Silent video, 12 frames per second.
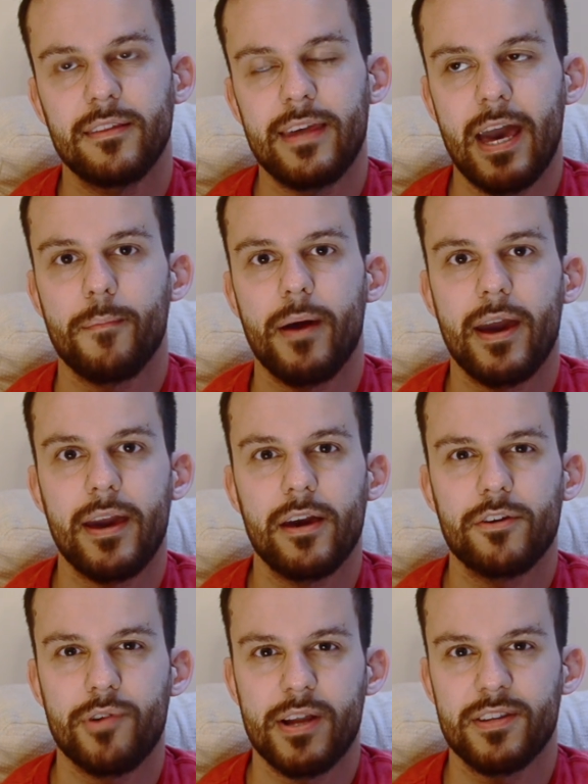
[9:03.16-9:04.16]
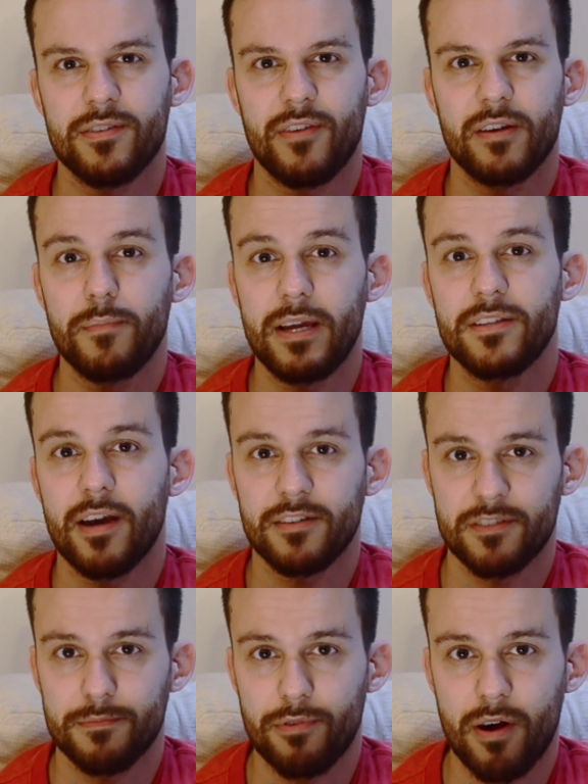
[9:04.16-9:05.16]
the M A Creative and Media
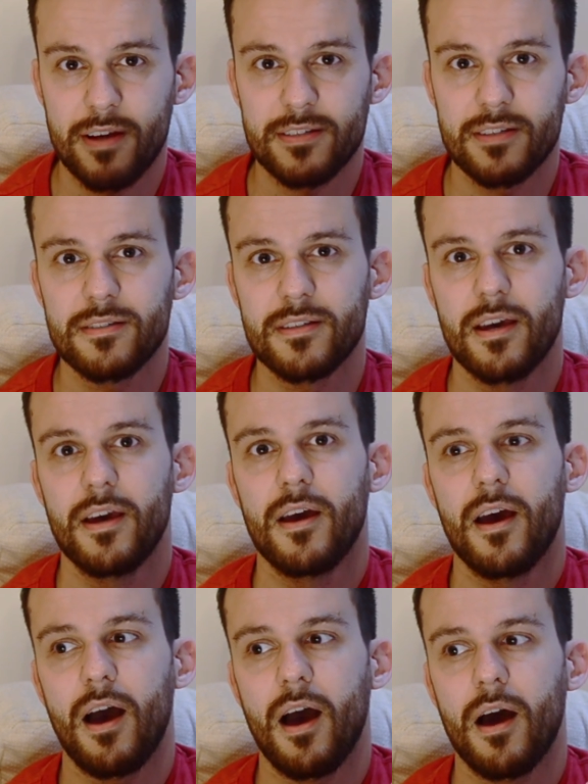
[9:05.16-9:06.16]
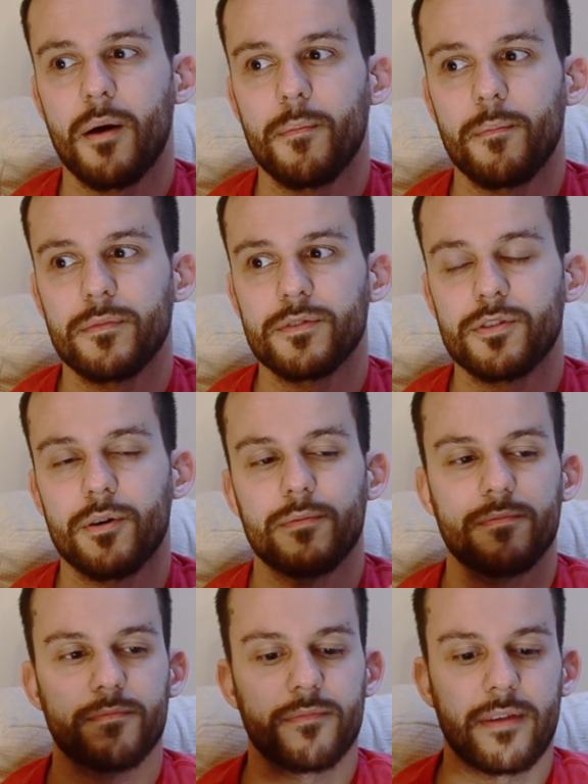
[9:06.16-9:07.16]
Enterprises. Um, so
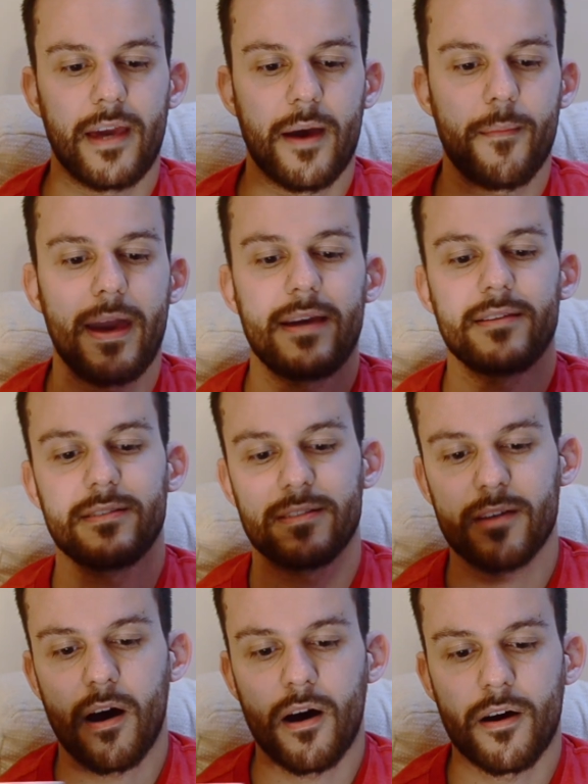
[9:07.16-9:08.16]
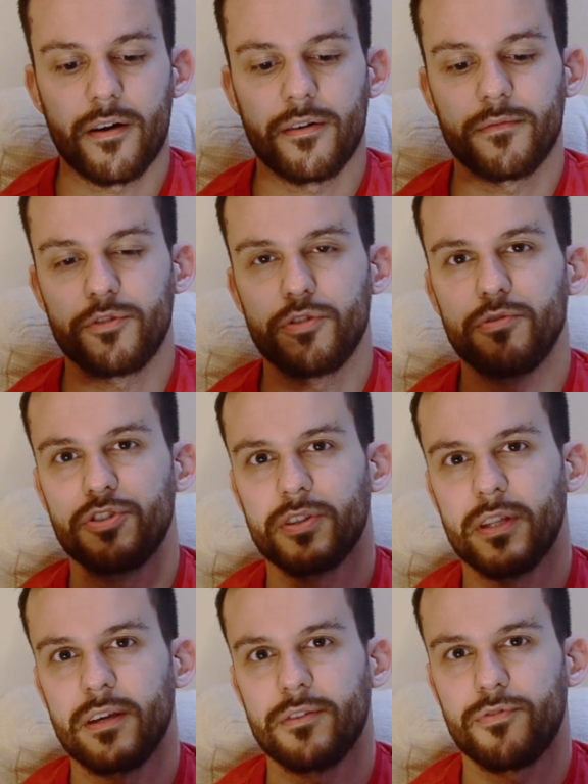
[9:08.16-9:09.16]
the M As are
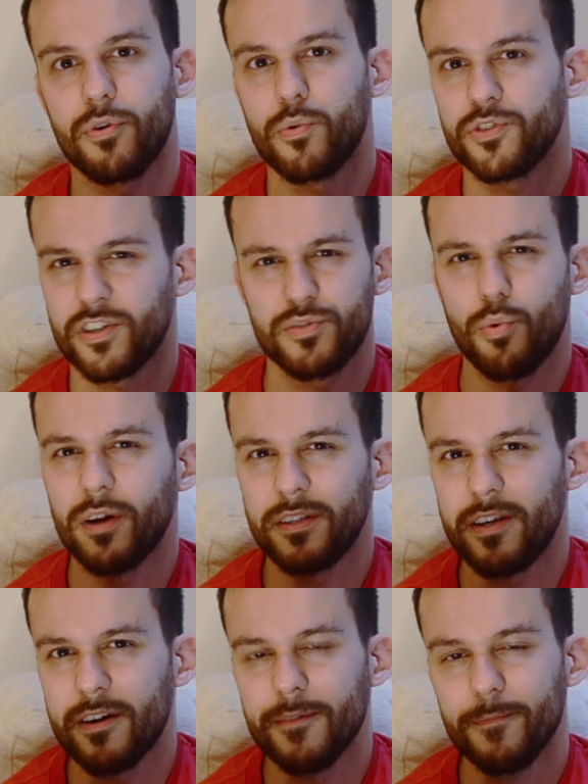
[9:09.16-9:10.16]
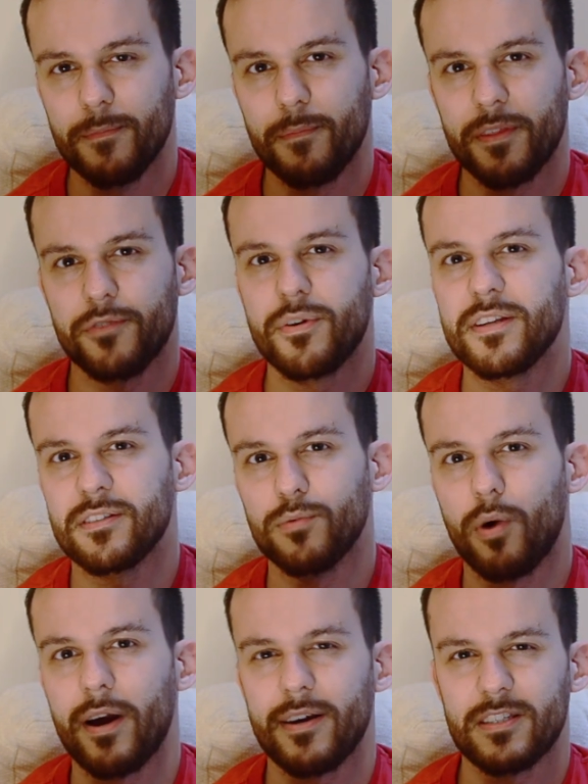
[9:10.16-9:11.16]
usually for just one year, but the reason
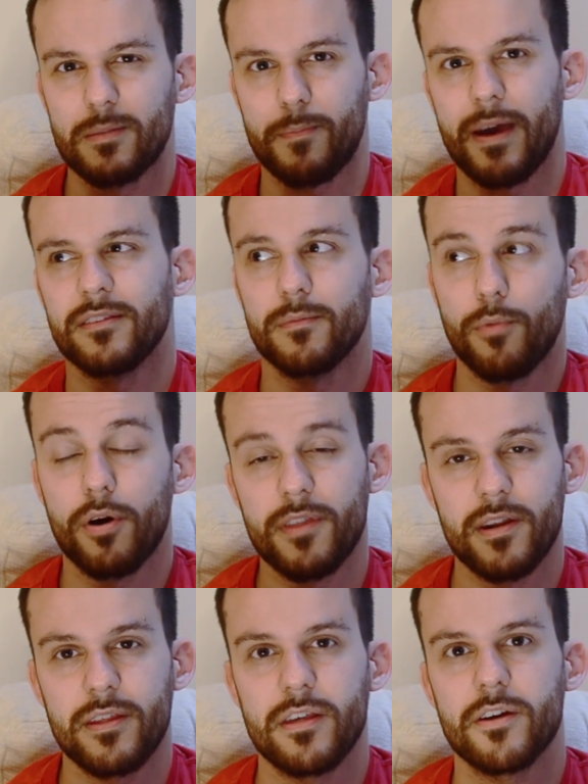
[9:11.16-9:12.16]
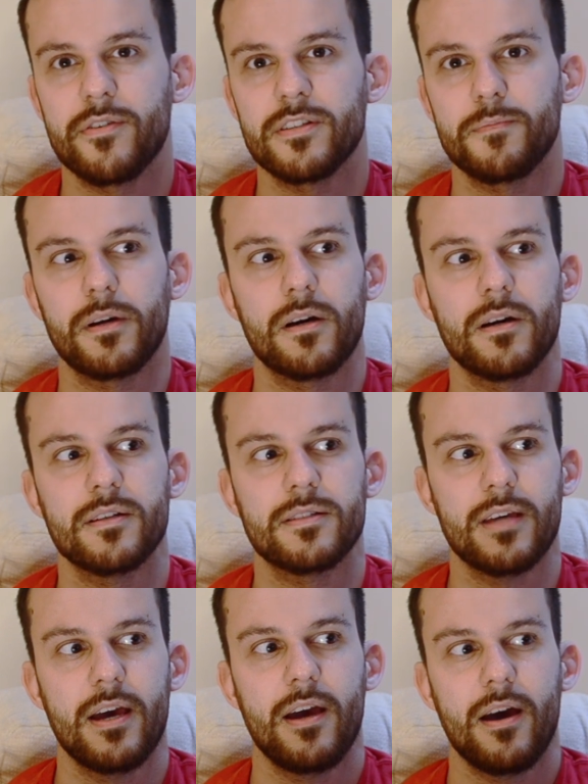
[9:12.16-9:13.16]
why I spent more than a year is
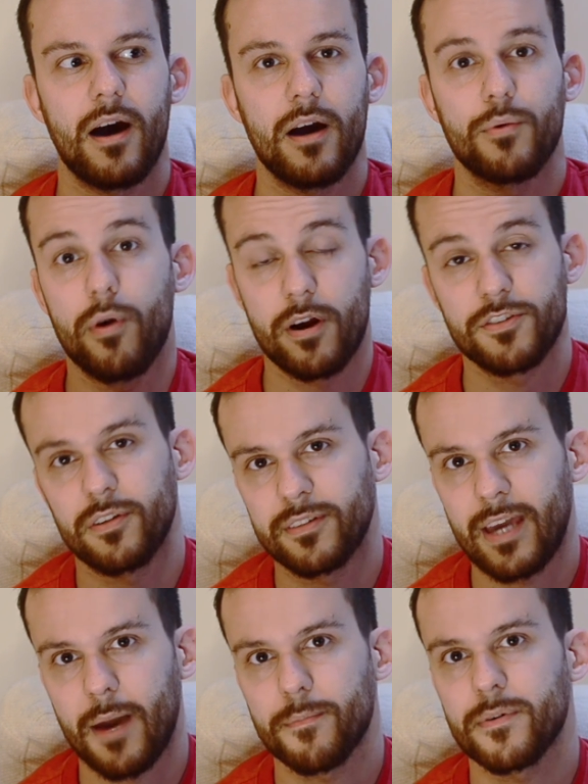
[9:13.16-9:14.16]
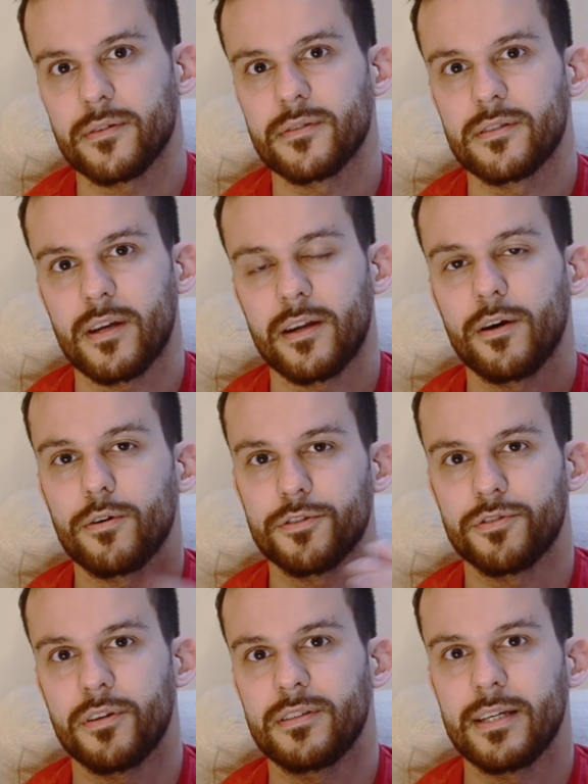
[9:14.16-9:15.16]
because I worked on campus and I
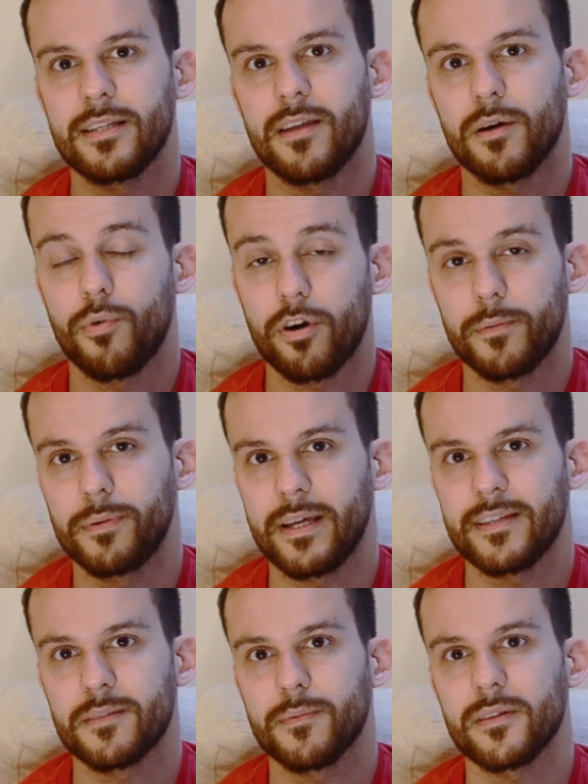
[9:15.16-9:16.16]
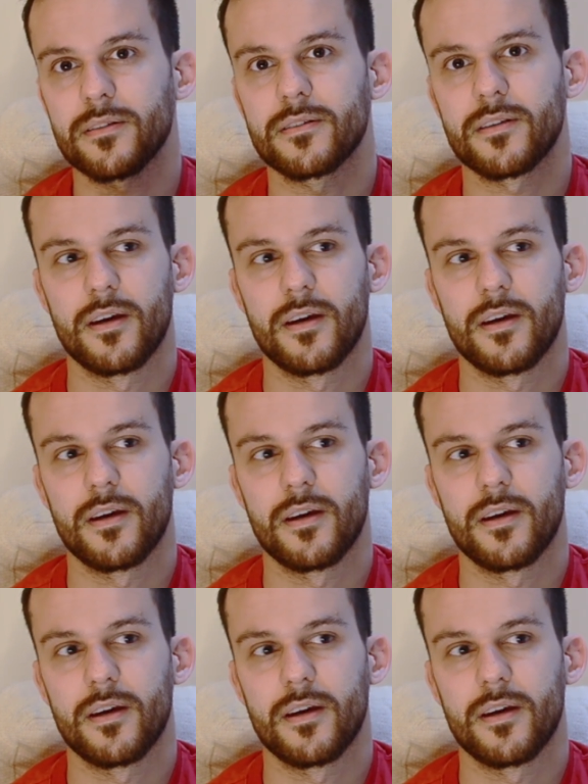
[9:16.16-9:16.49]
also did a work placement.